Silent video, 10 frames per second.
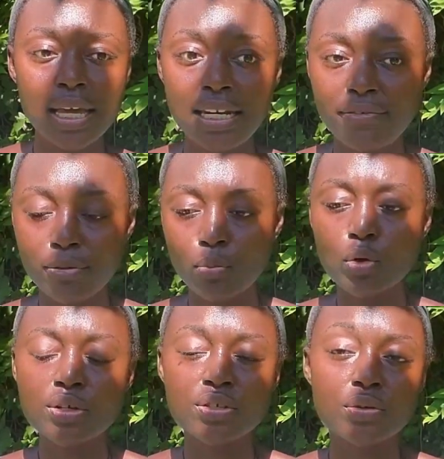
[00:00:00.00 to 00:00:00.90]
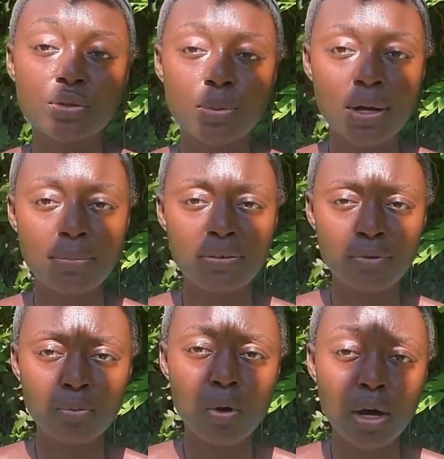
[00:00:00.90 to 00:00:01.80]
And even more so, the
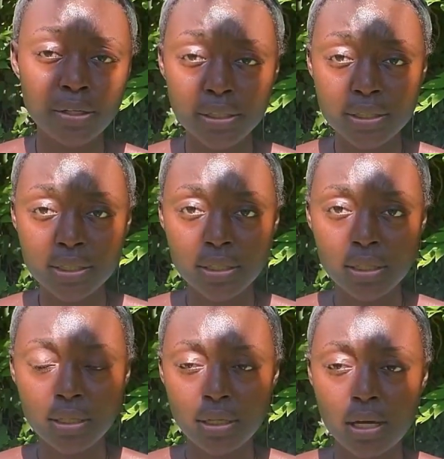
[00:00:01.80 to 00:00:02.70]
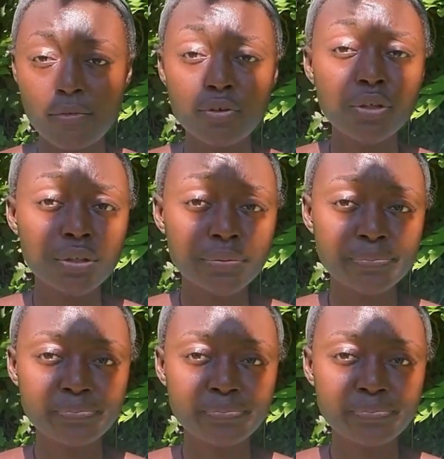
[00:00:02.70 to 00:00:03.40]
primeval waters of Nun,